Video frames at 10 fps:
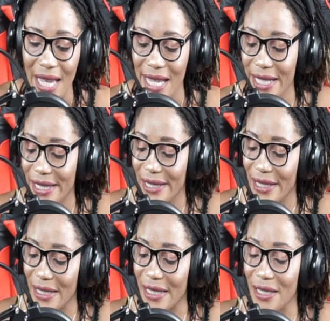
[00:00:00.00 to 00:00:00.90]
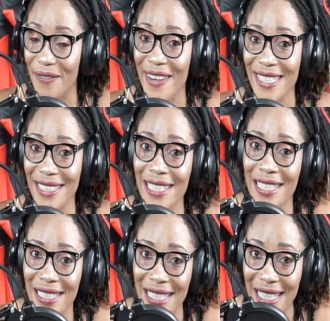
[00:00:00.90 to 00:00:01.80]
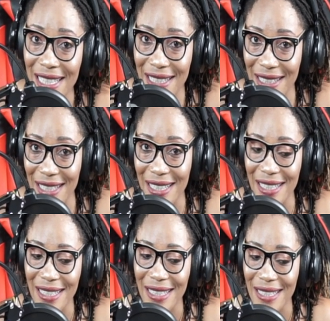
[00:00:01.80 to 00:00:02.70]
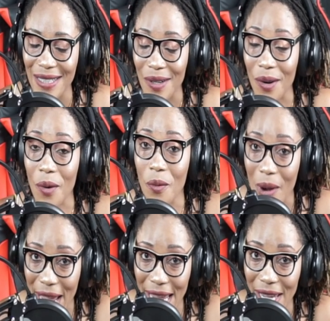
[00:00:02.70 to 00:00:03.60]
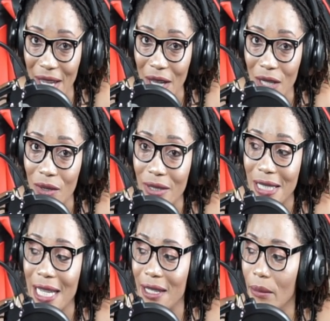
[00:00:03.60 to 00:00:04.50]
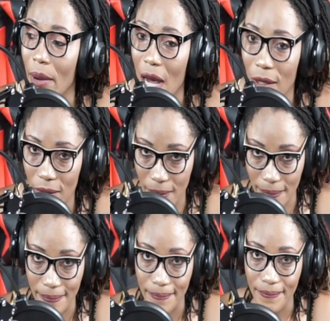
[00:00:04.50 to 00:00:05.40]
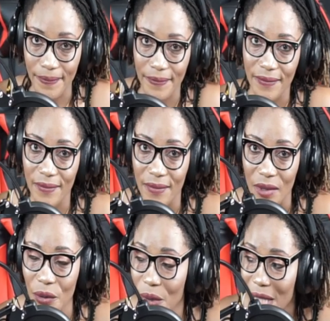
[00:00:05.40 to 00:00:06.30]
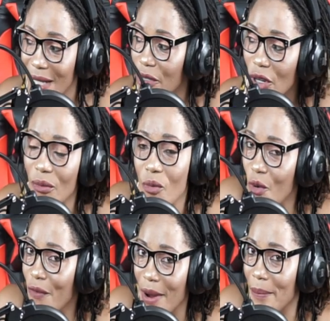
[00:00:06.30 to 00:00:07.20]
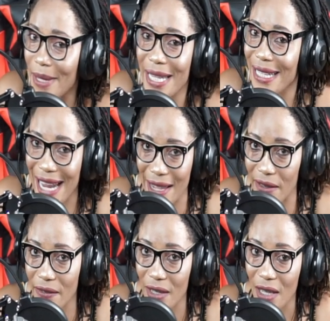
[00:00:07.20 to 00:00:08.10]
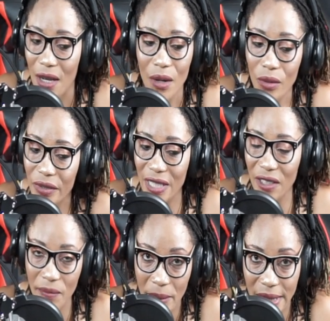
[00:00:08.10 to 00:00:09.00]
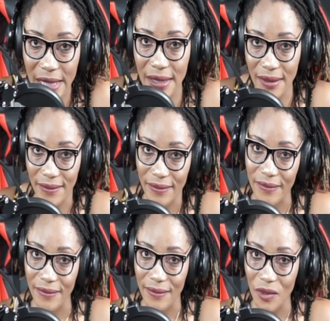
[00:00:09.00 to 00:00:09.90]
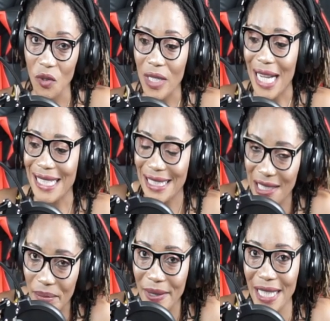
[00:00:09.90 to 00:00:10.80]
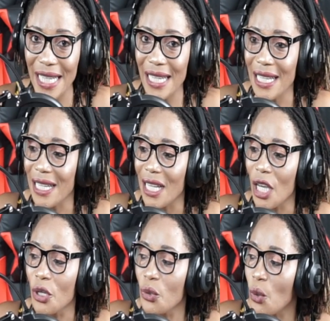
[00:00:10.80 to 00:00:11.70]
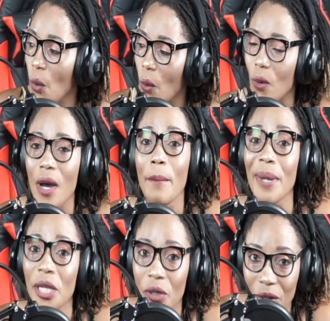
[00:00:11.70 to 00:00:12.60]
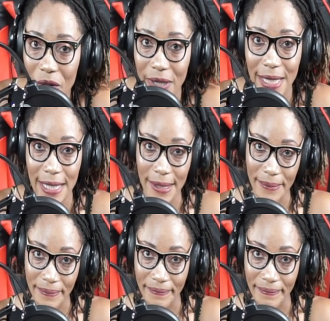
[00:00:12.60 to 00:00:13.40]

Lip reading: It's the fastest key. A way to stay at the bottom. You cannot move up in life with self-pity. You're accepting your mediocrity.